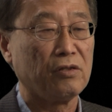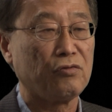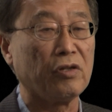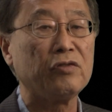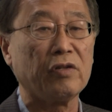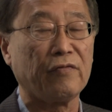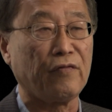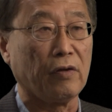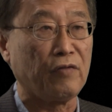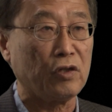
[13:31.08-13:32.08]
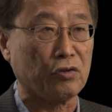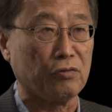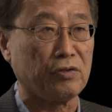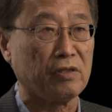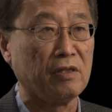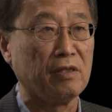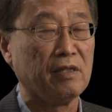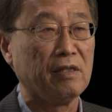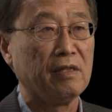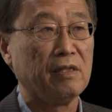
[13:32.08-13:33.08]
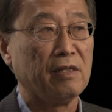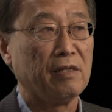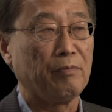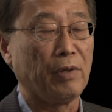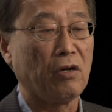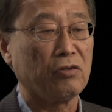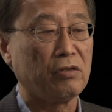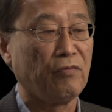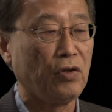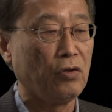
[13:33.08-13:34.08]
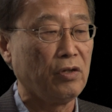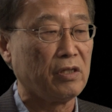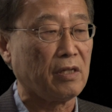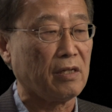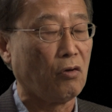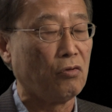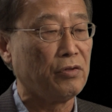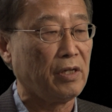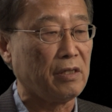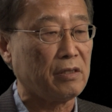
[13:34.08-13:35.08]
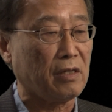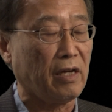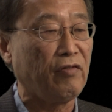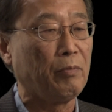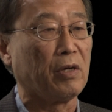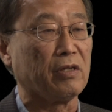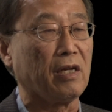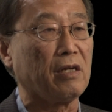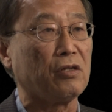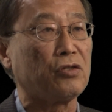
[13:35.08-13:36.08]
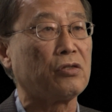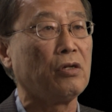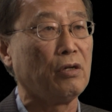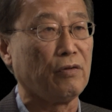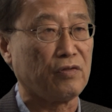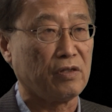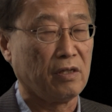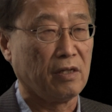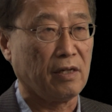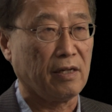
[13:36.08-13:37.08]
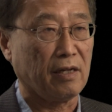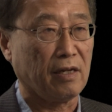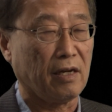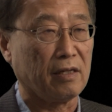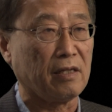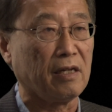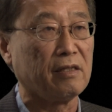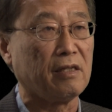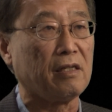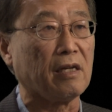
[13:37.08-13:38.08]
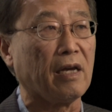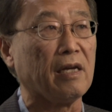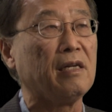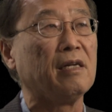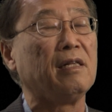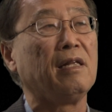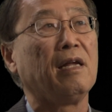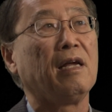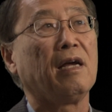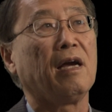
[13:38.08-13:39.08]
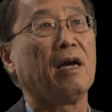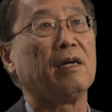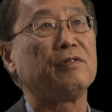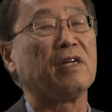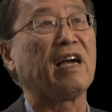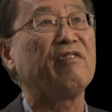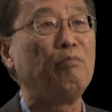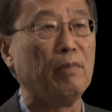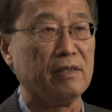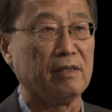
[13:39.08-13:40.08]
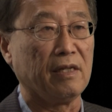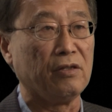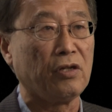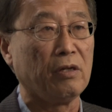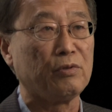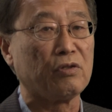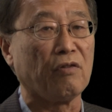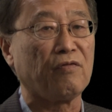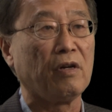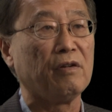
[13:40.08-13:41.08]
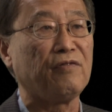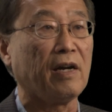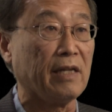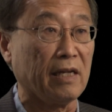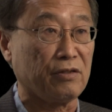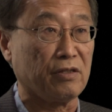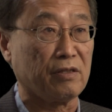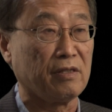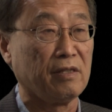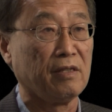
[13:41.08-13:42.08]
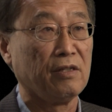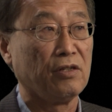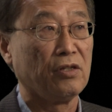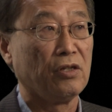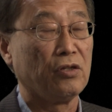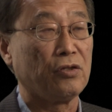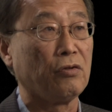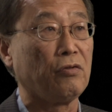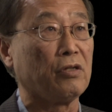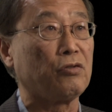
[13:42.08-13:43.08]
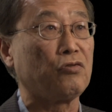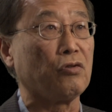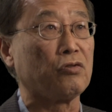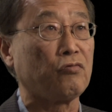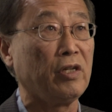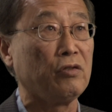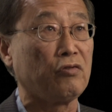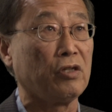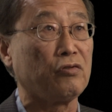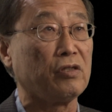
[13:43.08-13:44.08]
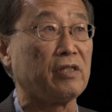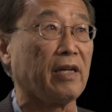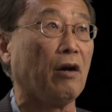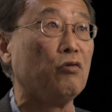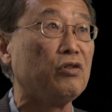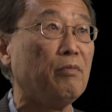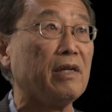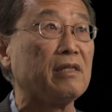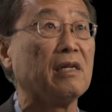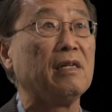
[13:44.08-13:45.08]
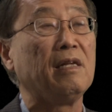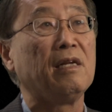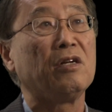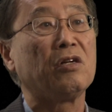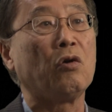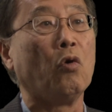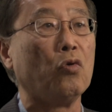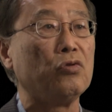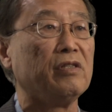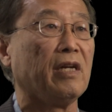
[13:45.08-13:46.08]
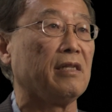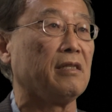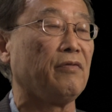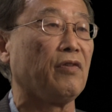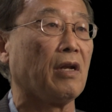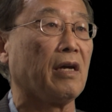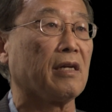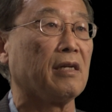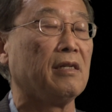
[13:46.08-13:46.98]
Treasury officials, because the view is that everybody serves, at the end of the day, the government in terms of finances. So the Australian Treasury is the ultimate coordinator, if you like.